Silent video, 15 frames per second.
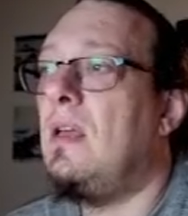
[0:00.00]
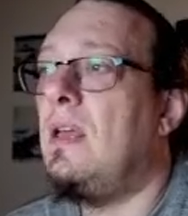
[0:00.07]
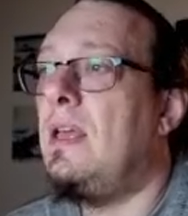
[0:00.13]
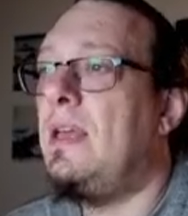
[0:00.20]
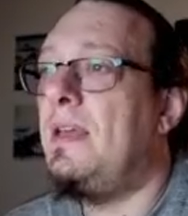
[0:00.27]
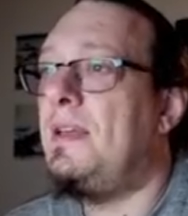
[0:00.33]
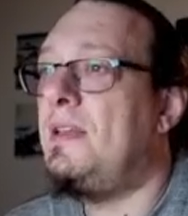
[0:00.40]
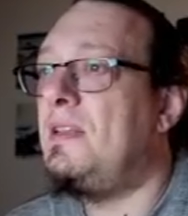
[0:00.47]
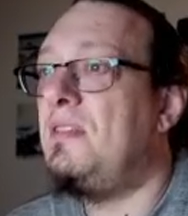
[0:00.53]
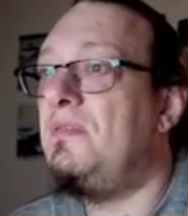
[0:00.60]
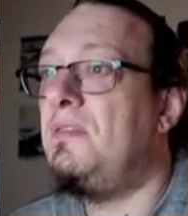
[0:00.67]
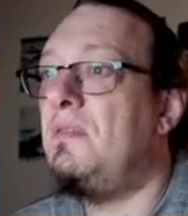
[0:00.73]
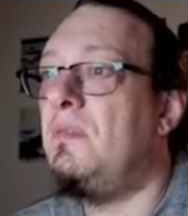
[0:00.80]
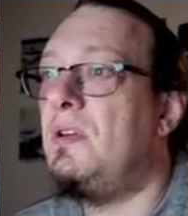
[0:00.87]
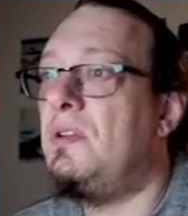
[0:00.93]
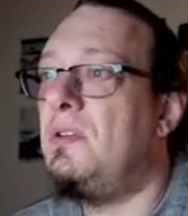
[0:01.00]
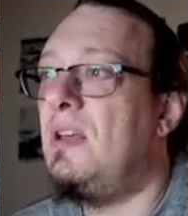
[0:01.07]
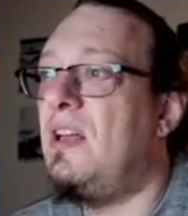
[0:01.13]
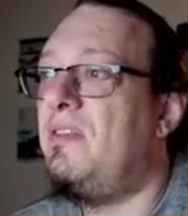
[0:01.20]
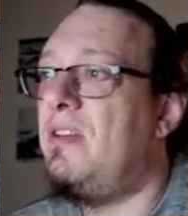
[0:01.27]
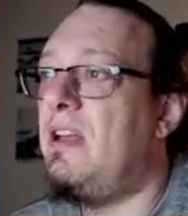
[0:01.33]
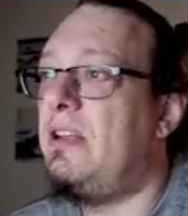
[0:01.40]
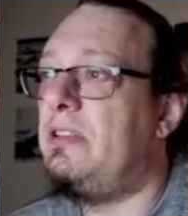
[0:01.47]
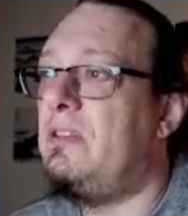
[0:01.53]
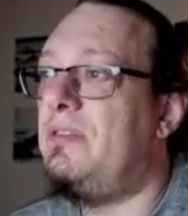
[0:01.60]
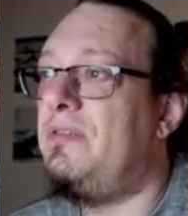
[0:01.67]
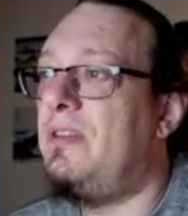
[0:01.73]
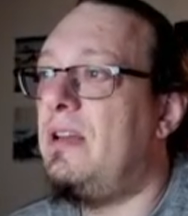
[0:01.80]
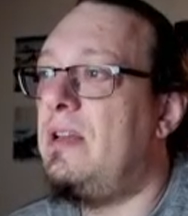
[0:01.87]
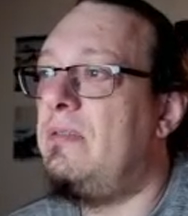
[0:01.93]
And if you want to have an actual
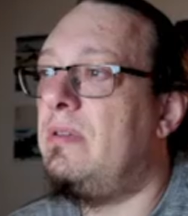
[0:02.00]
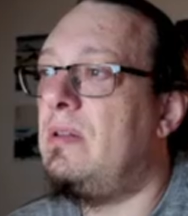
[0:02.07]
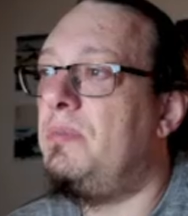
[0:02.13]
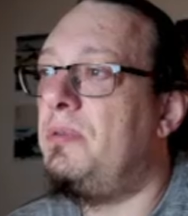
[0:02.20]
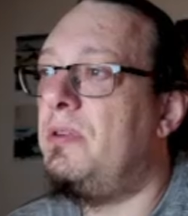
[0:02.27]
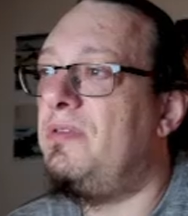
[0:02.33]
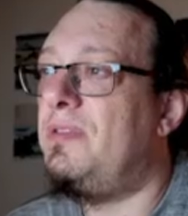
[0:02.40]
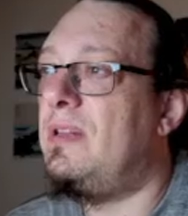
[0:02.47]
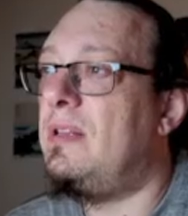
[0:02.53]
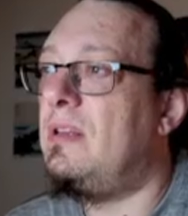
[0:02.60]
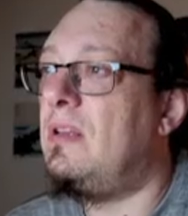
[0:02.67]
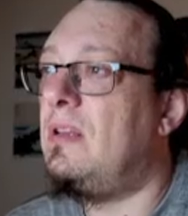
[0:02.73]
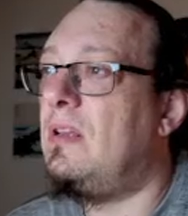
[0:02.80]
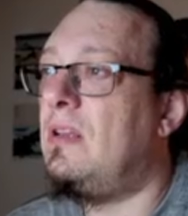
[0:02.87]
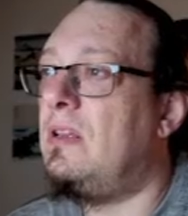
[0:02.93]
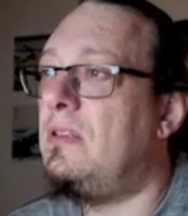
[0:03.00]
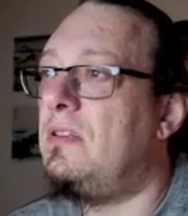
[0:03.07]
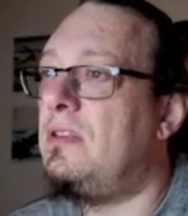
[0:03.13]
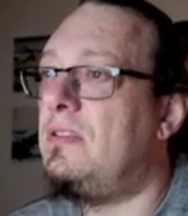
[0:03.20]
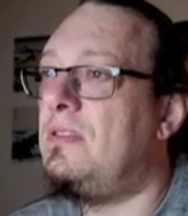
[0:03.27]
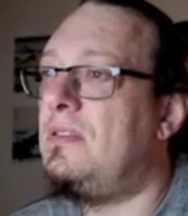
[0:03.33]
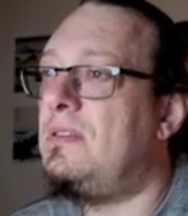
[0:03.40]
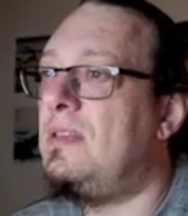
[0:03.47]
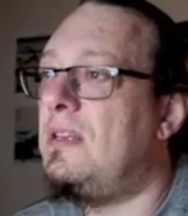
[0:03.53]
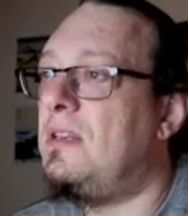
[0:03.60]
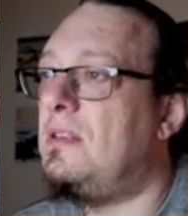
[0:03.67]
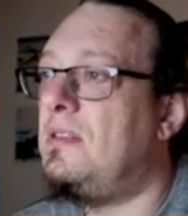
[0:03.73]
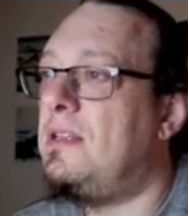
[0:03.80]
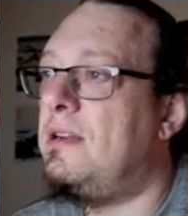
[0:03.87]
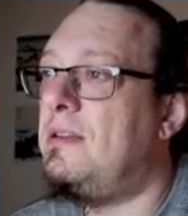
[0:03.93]
firewall profile, just a
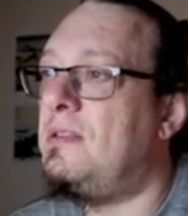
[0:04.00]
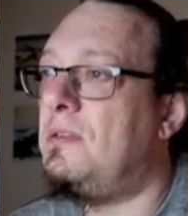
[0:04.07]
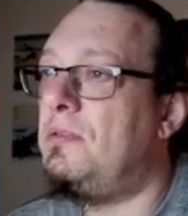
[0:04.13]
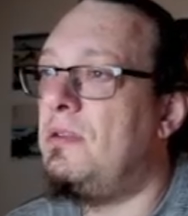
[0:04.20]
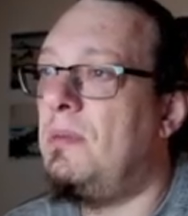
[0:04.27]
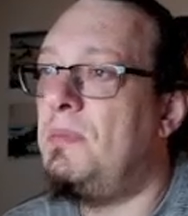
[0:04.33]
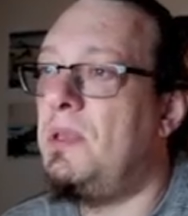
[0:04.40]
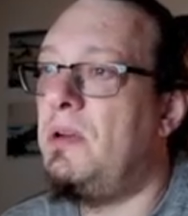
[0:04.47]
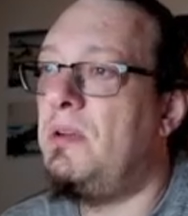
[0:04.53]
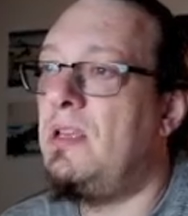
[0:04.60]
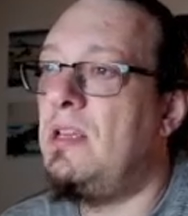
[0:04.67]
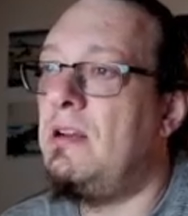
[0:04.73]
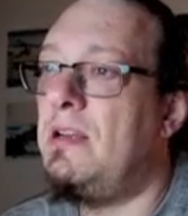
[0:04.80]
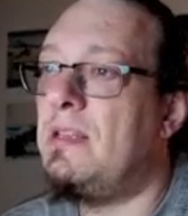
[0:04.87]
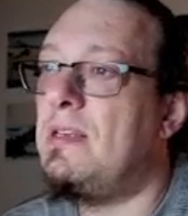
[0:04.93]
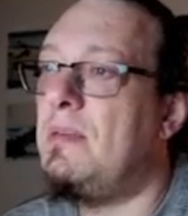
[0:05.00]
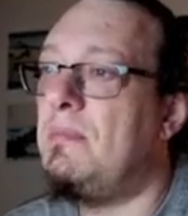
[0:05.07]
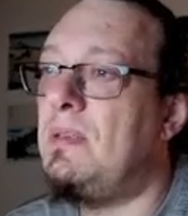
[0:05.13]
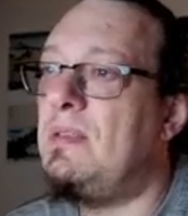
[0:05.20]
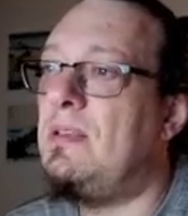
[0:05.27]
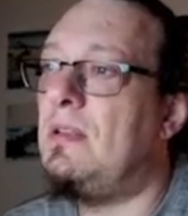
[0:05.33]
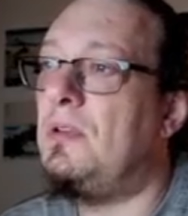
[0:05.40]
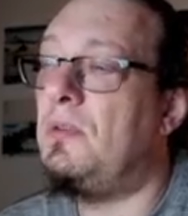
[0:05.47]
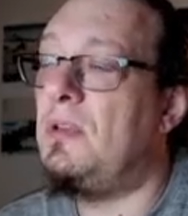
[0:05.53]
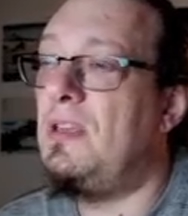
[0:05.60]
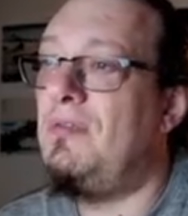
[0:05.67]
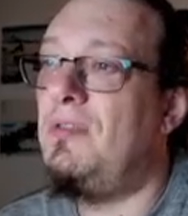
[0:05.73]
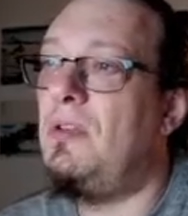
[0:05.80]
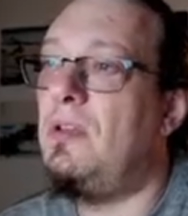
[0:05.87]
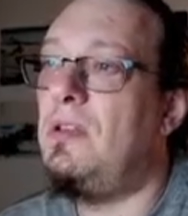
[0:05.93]
second, there is a drop down here. It can be set to
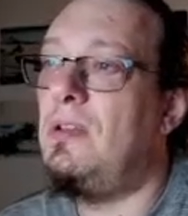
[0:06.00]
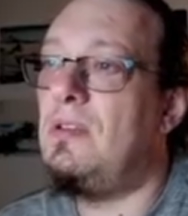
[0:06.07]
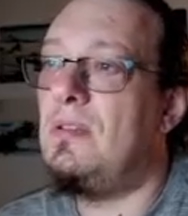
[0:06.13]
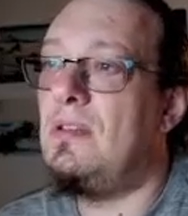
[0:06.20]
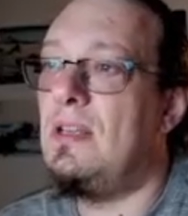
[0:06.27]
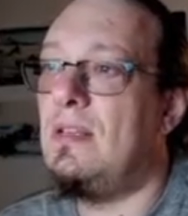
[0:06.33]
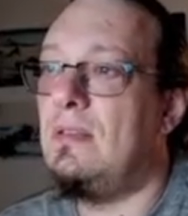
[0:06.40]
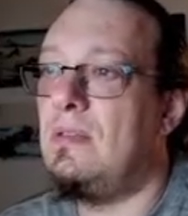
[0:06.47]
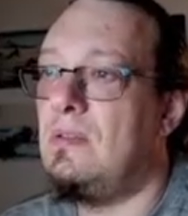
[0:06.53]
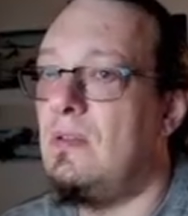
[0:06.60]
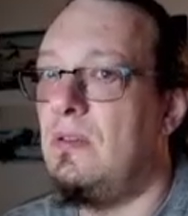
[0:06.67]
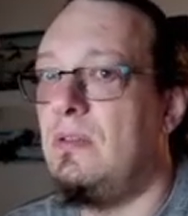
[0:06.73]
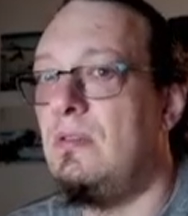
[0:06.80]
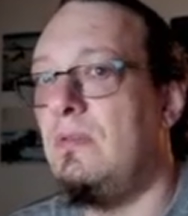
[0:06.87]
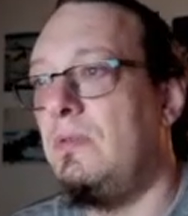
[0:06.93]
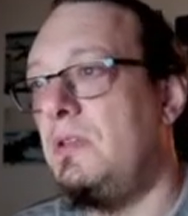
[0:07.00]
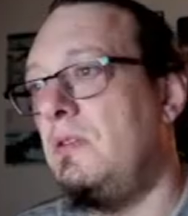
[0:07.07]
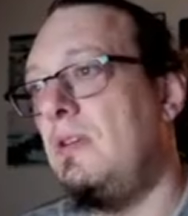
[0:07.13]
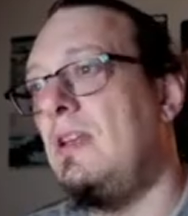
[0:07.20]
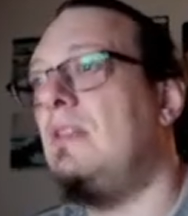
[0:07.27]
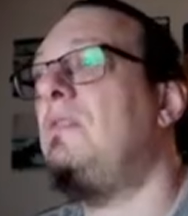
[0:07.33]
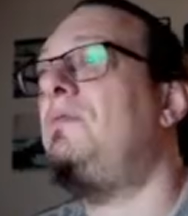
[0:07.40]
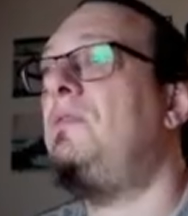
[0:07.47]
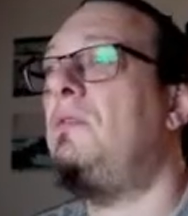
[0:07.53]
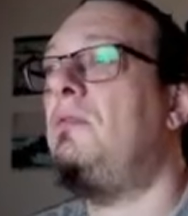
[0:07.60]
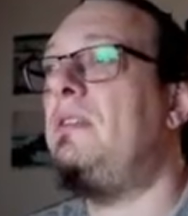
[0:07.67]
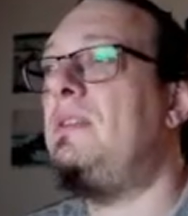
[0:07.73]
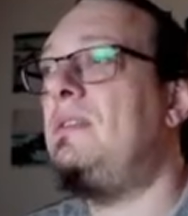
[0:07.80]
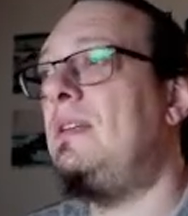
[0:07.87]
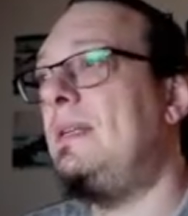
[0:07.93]
default. That's also what you get if you
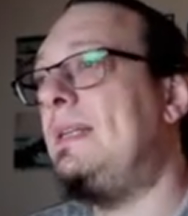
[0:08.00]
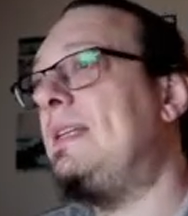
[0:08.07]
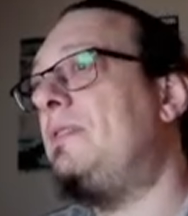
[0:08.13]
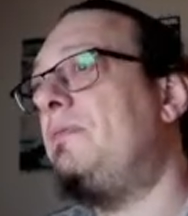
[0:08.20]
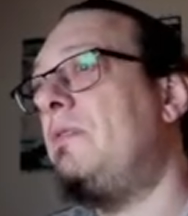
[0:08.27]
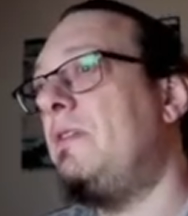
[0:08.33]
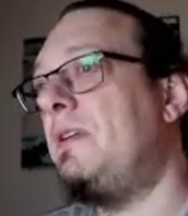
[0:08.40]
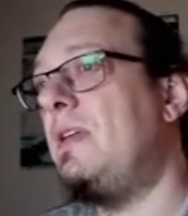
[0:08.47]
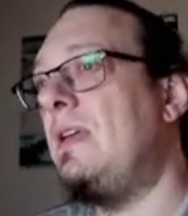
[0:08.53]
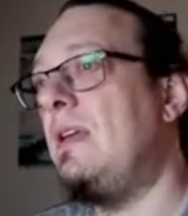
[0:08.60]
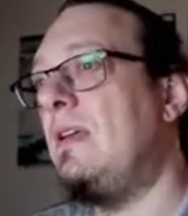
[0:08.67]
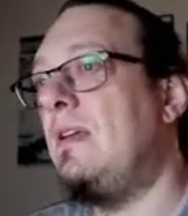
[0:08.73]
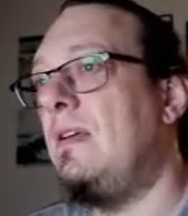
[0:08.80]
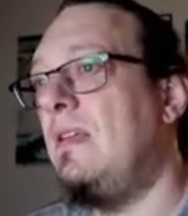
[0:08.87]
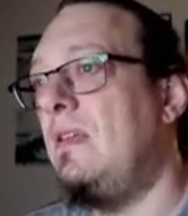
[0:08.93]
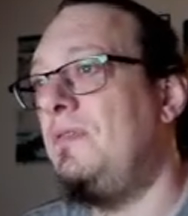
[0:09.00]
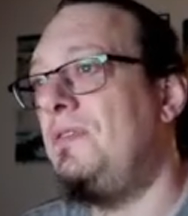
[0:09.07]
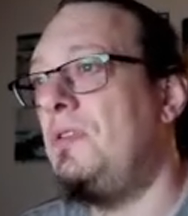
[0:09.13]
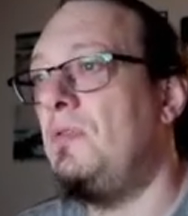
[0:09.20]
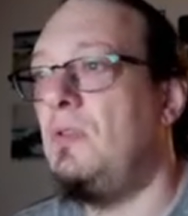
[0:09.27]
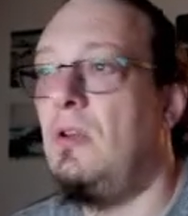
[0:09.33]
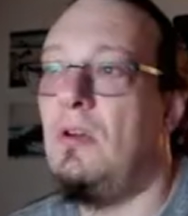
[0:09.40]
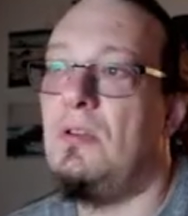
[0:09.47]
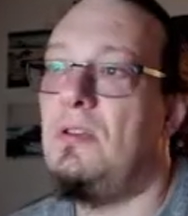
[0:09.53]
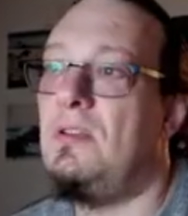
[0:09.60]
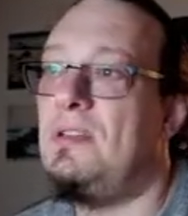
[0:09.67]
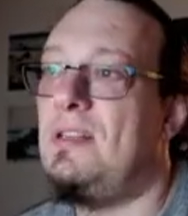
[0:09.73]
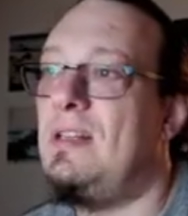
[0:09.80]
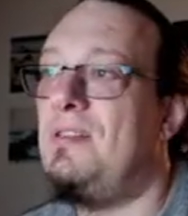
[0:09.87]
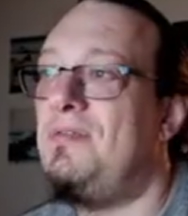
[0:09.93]
reset networking, if you locked
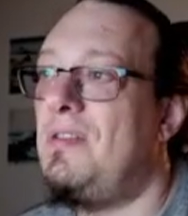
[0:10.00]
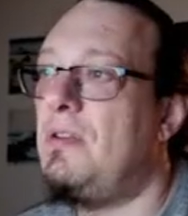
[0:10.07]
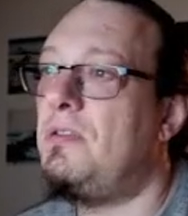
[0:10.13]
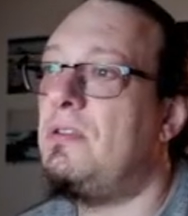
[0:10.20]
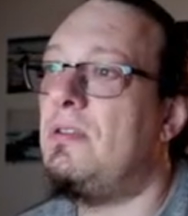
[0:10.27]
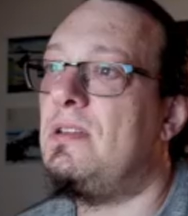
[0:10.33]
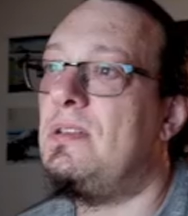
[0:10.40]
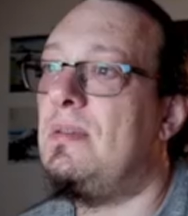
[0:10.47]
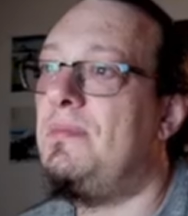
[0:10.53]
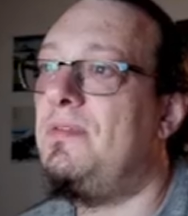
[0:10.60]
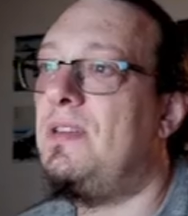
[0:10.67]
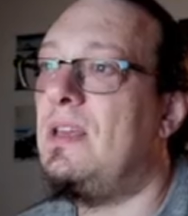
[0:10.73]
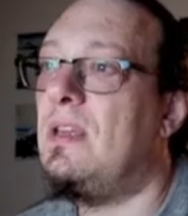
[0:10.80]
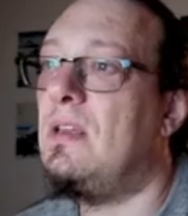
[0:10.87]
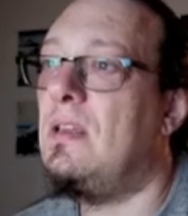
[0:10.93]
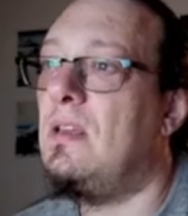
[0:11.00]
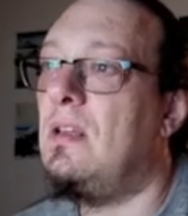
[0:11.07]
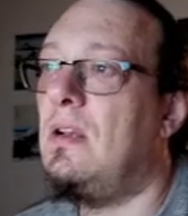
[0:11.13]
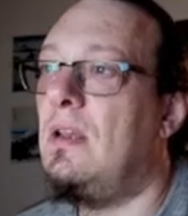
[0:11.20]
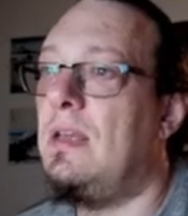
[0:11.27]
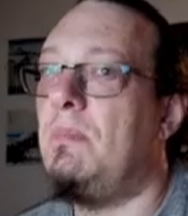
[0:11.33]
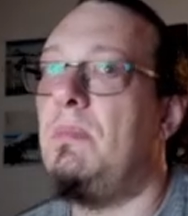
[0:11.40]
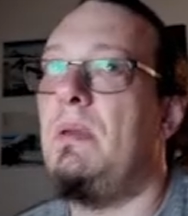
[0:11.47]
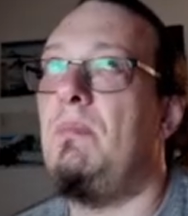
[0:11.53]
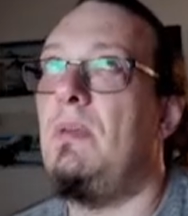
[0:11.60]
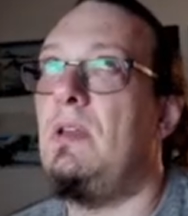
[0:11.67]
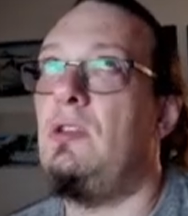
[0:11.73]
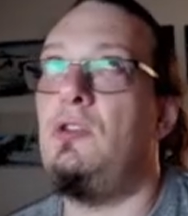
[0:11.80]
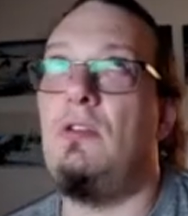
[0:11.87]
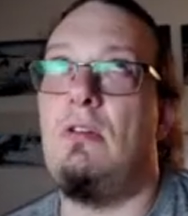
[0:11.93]
yourself out or something, like by
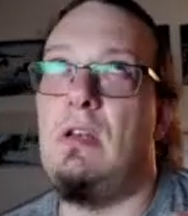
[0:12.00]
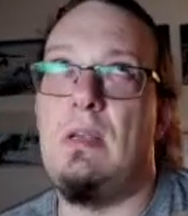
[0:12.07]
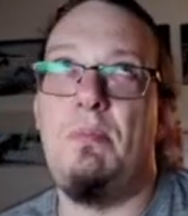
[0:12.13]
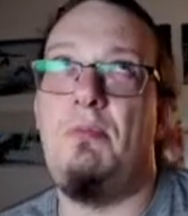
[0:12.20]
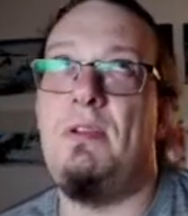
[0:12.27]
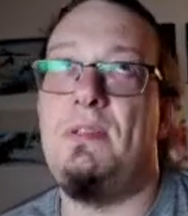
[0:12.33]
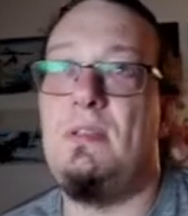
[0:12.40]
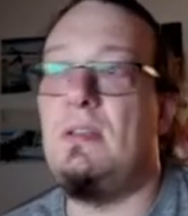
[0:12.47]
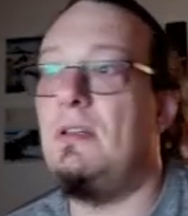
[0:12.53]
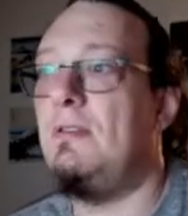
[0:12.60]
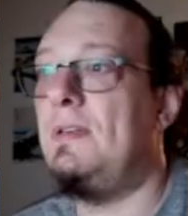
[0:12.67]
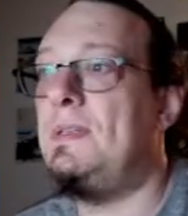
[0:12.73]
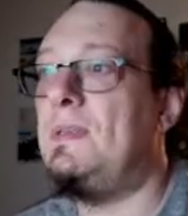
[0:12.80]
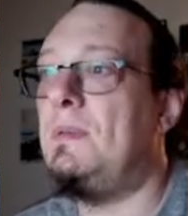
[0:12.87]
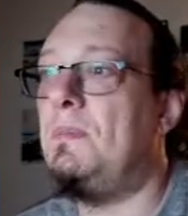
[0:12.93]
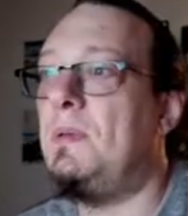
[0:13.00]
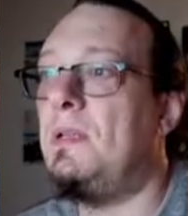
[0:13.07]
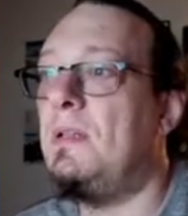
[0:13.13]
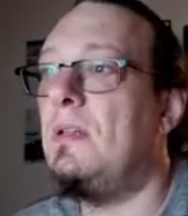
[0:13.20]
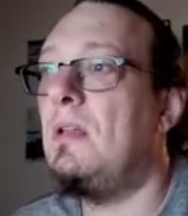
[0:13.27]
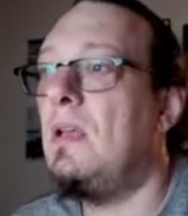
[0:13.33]
shortly pressing the reset button.